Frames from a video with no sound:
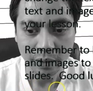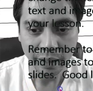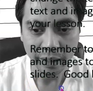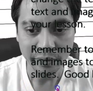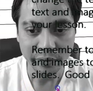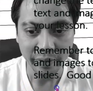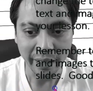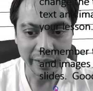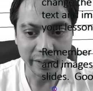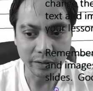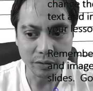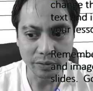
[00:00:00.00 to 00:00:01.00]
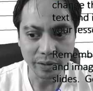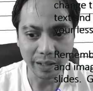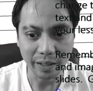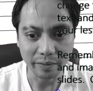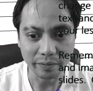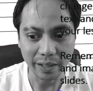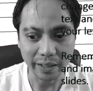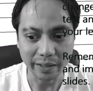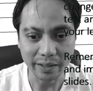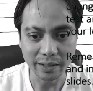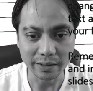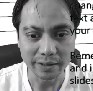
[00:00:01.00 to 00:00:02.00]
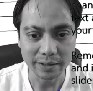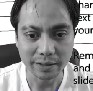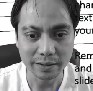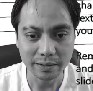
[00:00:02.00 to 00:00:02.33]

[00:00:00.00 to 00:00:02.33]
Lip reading: and drag it to the left like this.